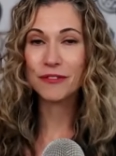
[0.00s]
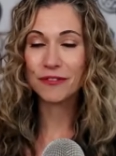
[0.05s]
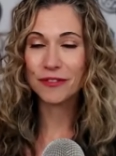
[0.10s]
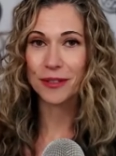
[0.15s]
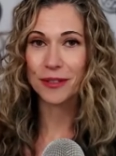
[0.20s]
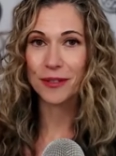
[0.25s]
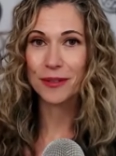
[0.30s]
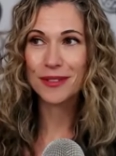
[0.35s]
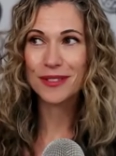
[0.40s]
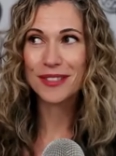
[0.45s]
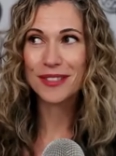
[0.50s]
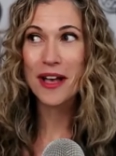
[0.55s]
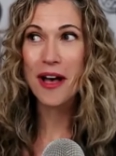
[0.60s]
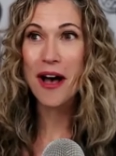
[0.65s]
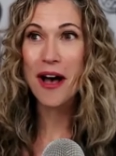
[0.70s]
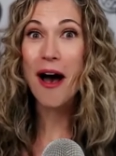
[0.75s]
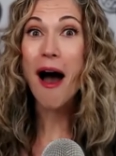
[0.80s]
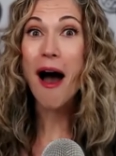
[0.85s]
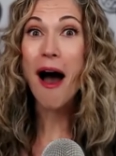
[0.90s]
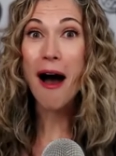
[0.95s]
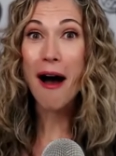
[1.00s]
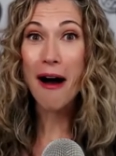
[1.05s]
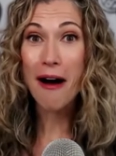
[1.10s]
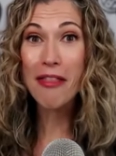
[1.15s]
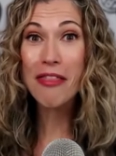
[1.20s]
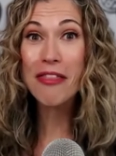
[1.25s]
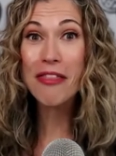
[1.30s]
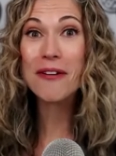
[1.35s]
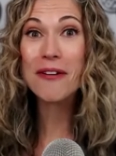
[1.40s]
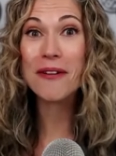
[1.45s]
foods
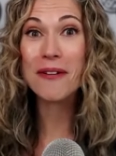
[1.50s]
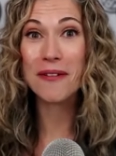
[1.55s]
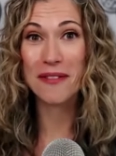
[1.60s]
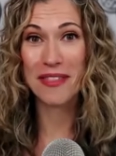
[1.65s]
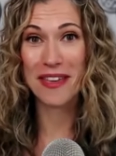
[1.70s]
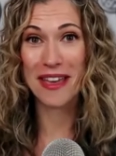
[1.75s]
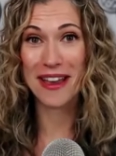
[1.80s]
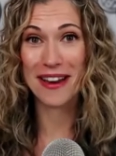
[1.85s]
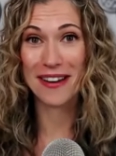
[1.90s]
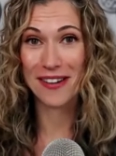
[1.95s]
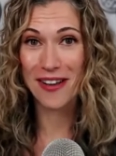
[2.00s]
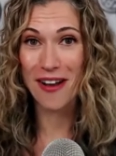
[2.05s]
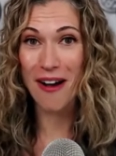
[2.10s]
other than